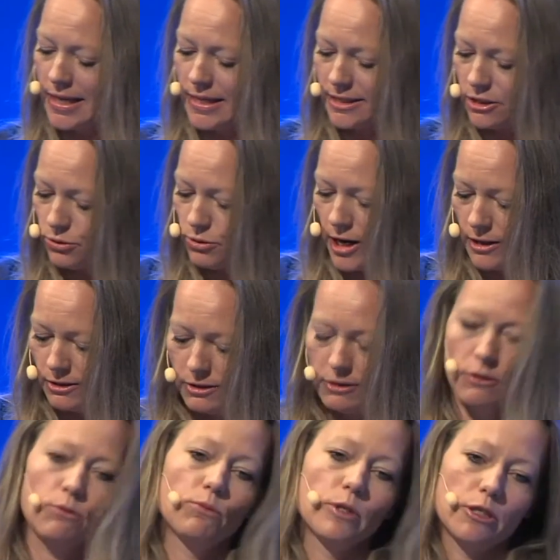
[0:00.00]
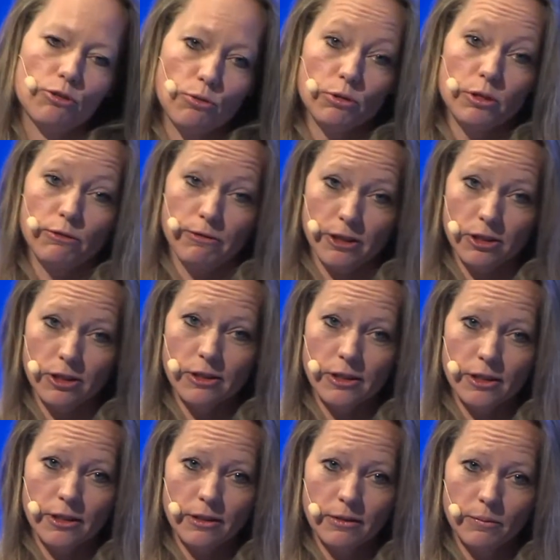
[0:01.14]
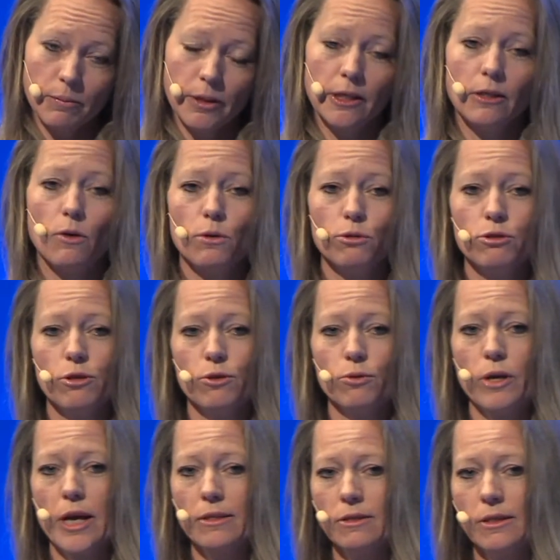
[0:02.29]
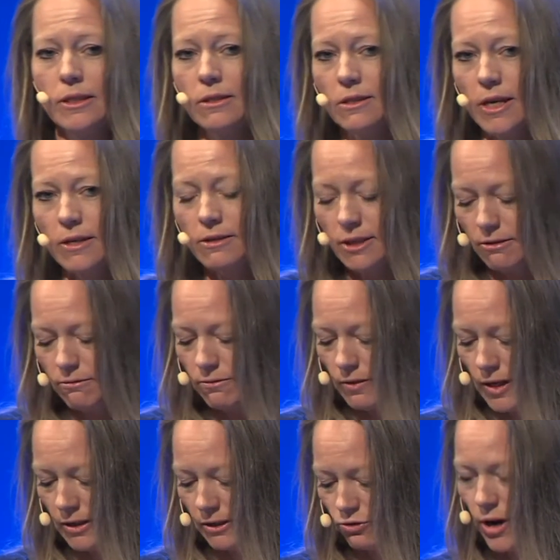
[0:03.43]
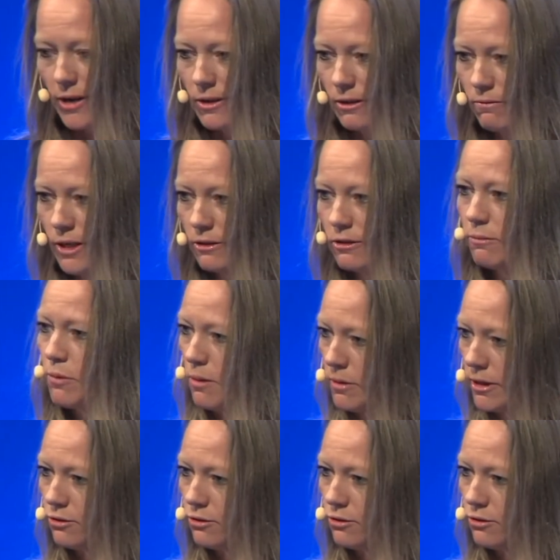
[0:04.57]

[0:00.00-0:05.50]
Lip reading: And this creates resource efficiency, but it also creates an incentive and attractiveness of